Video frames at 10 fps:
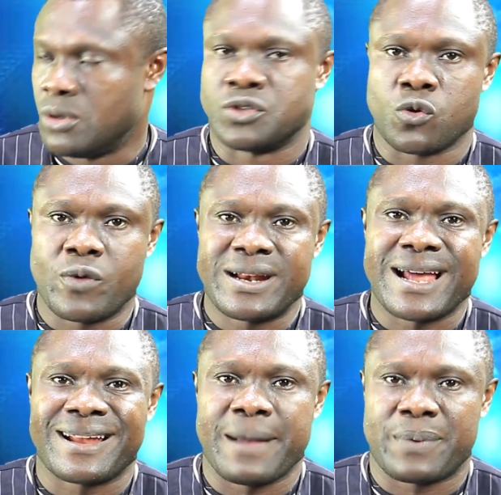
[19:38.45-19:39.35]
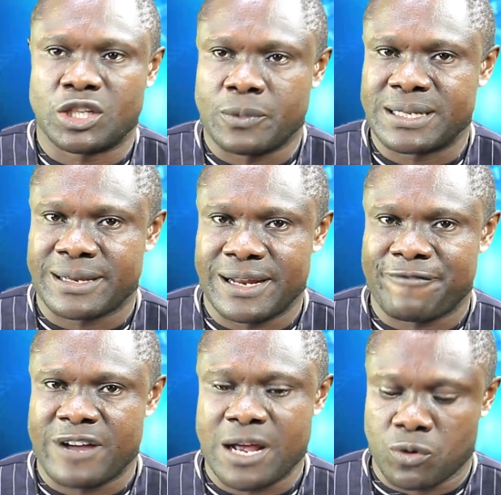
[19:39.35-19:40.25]
So when that happens, automatically
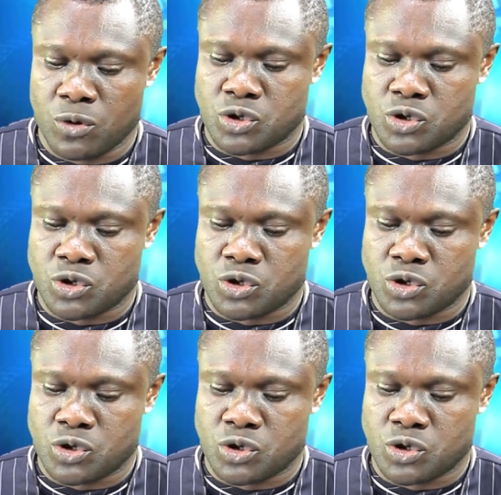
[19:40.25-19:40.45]
fire will go.